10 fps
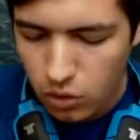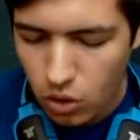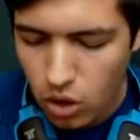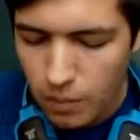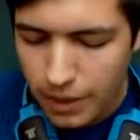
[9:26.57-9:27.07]

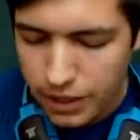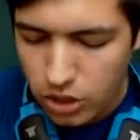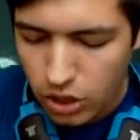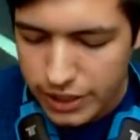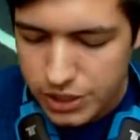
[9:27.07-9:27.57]
Oh my
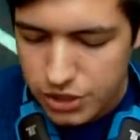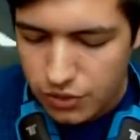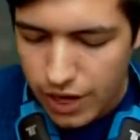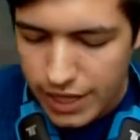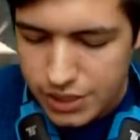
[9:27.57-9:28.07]
god, he just
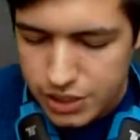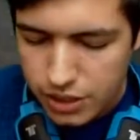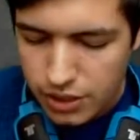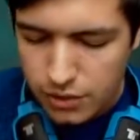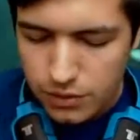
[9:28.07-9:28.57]
crashed,
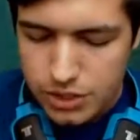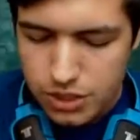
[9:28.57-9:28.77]
which